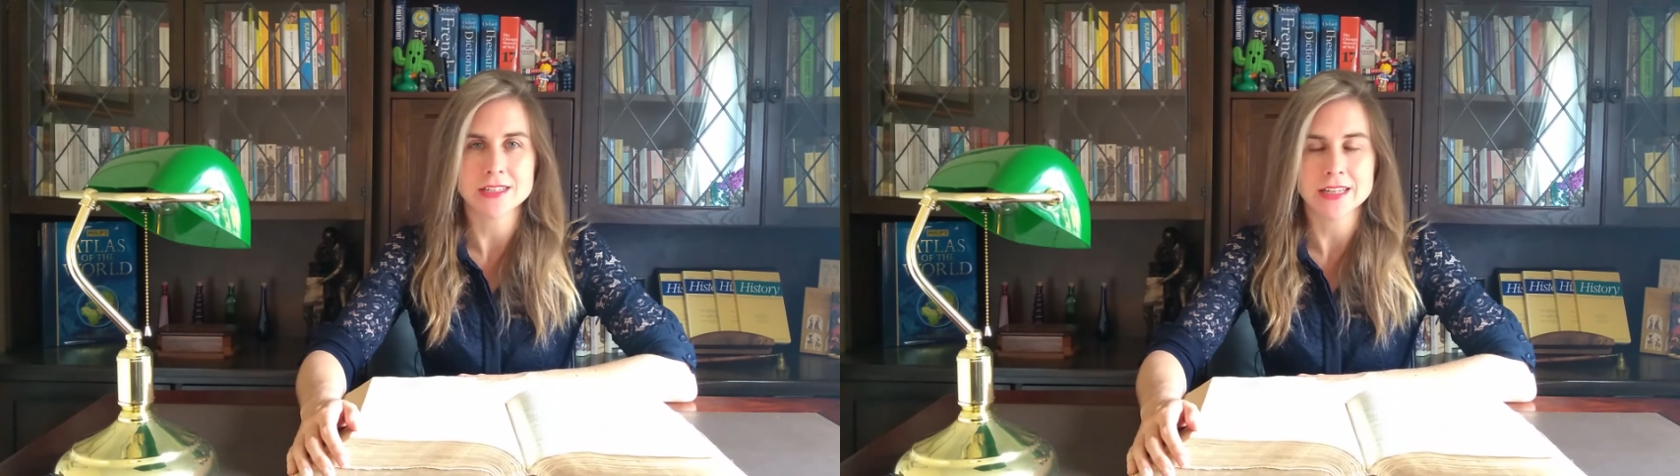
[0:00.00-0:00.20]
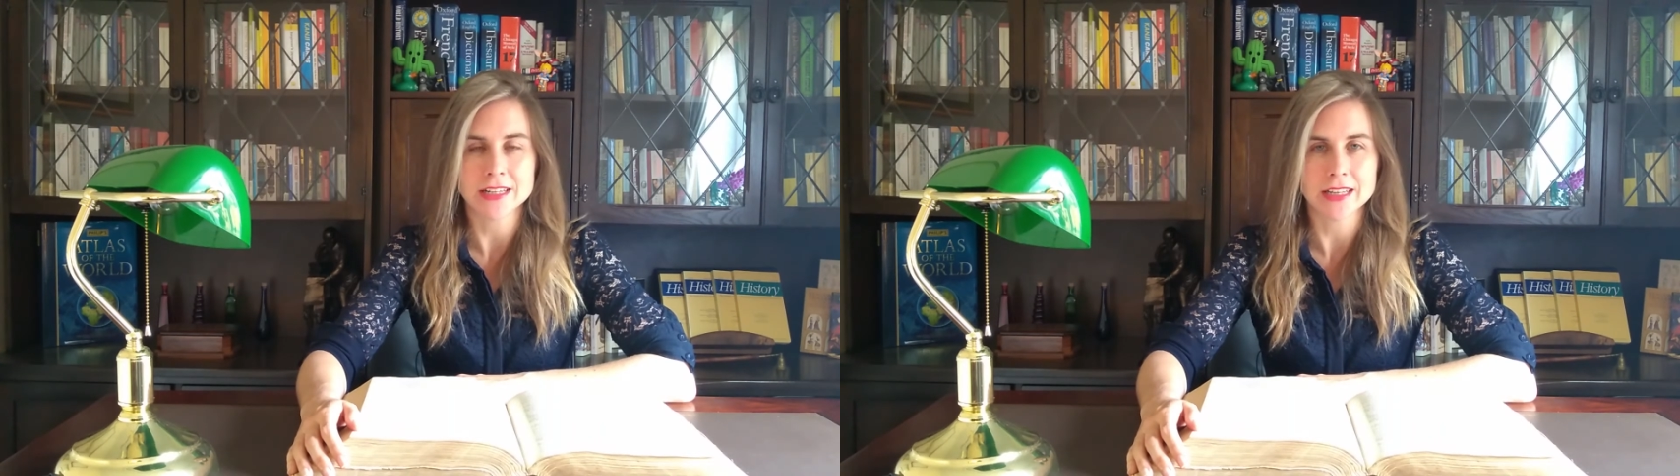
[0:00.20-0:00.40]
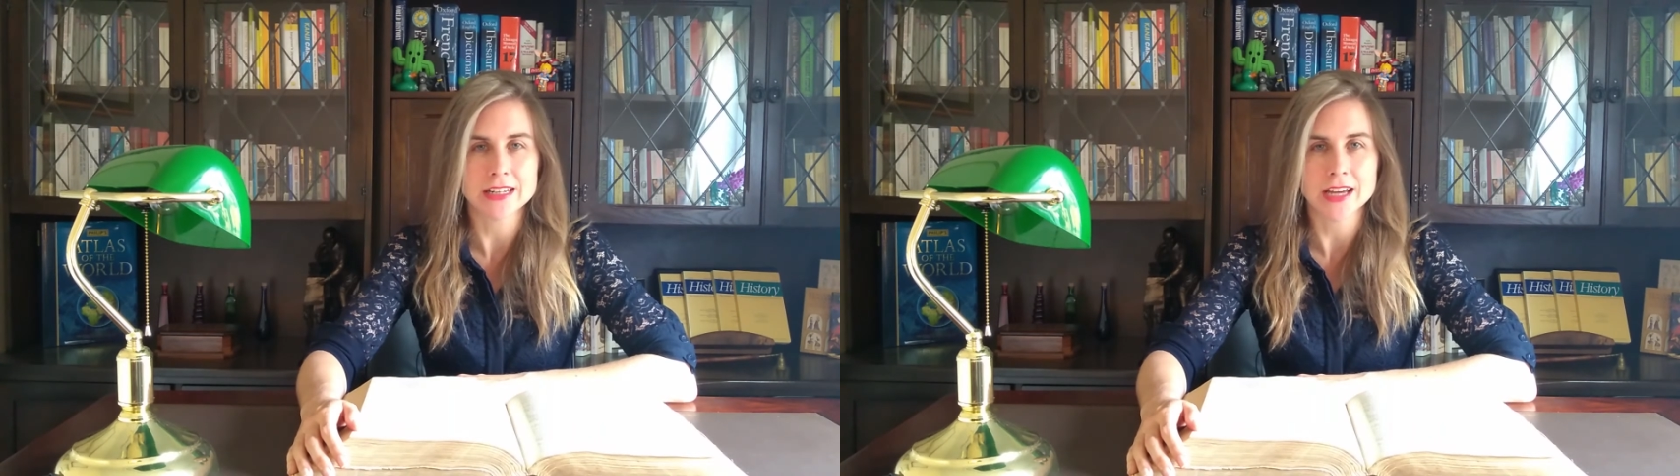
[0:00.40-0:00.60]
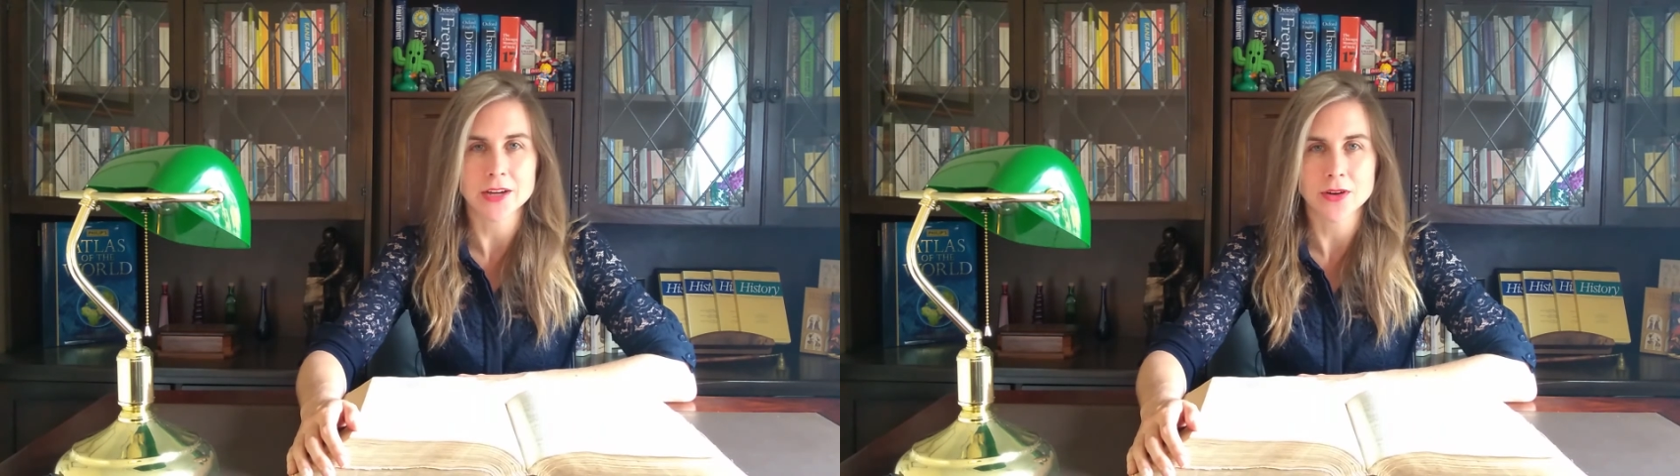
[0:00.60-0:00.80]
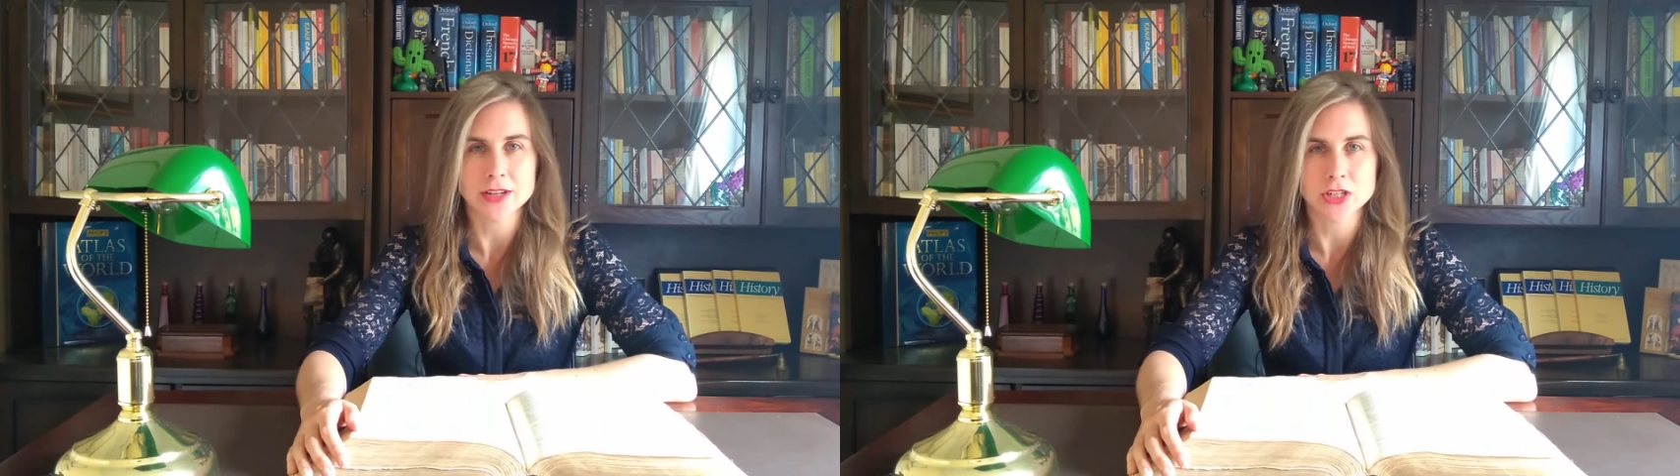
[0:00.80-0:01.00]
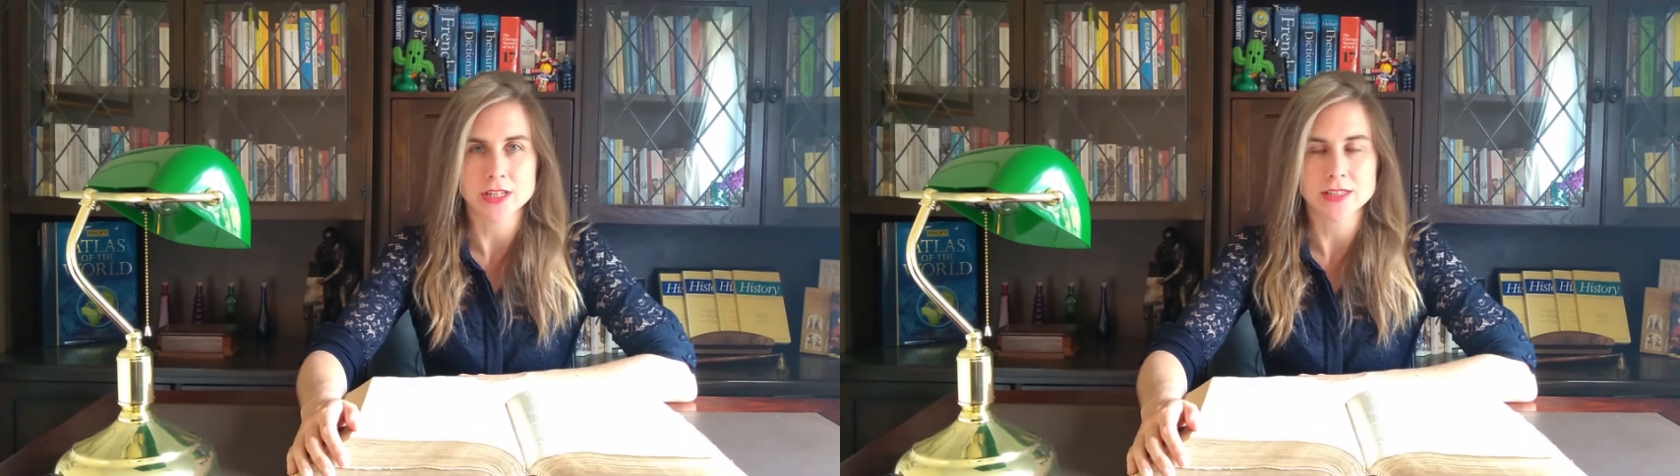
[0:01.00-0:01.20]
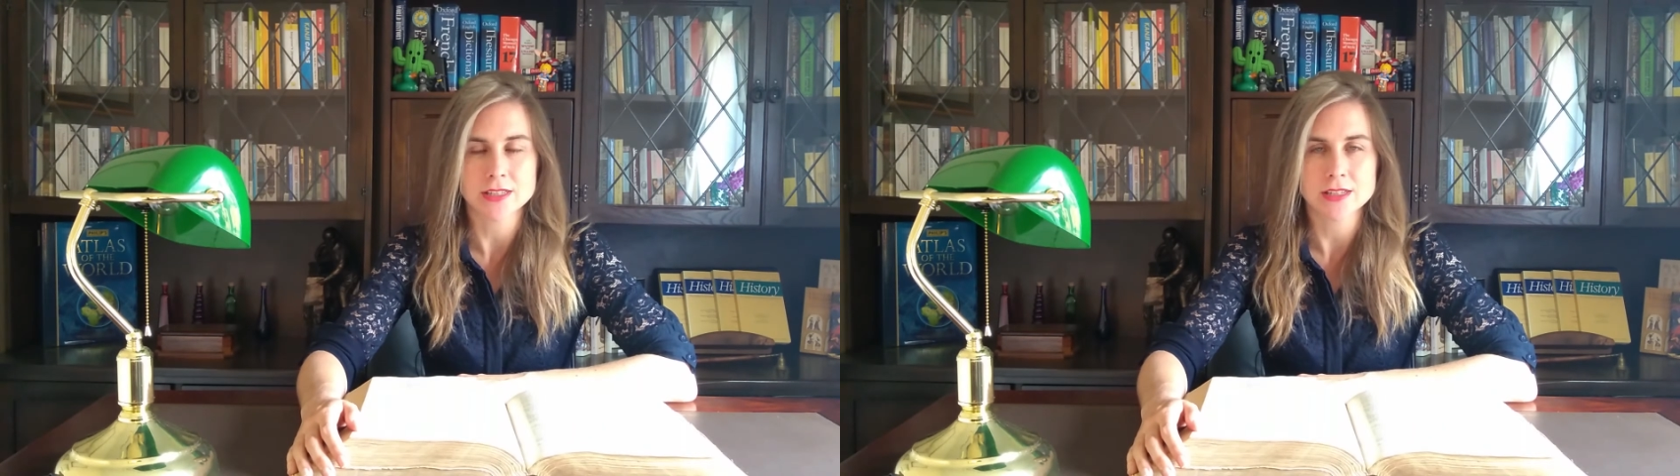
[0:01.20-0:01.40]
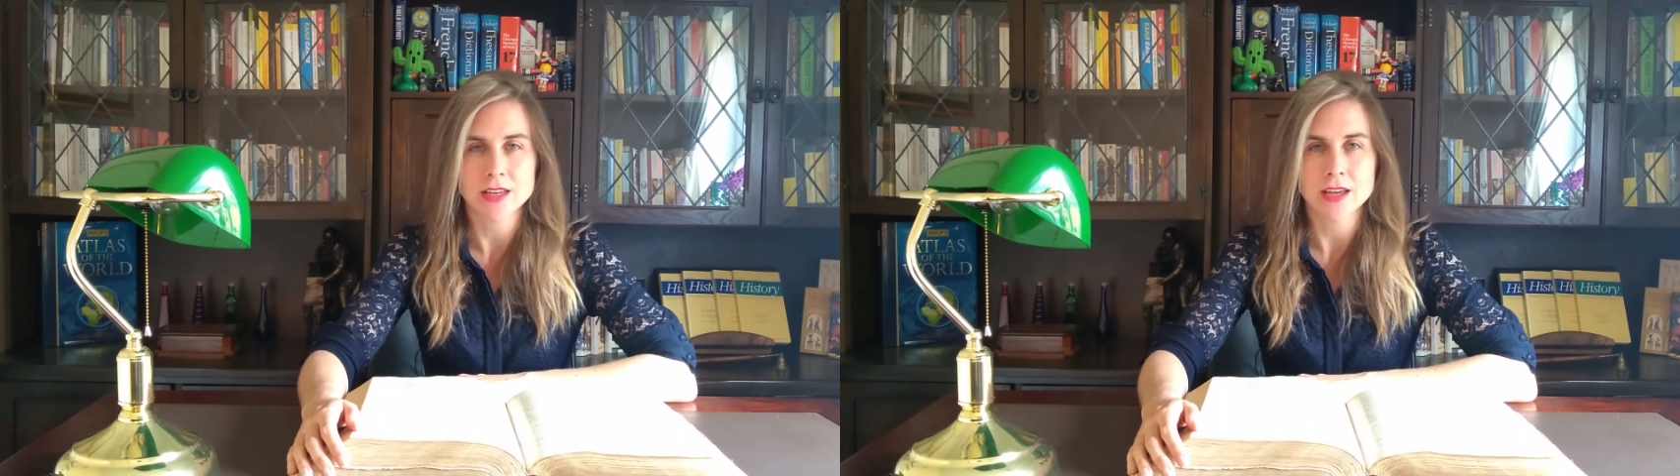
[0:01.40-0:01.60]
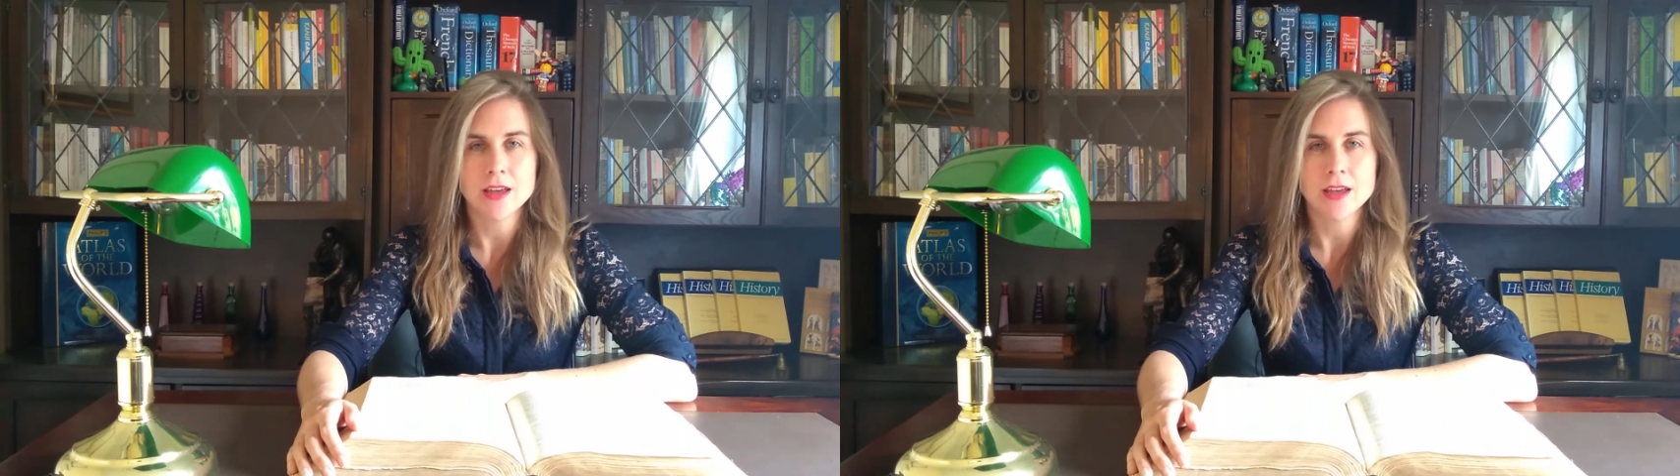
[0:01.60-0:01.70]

deal in digressions.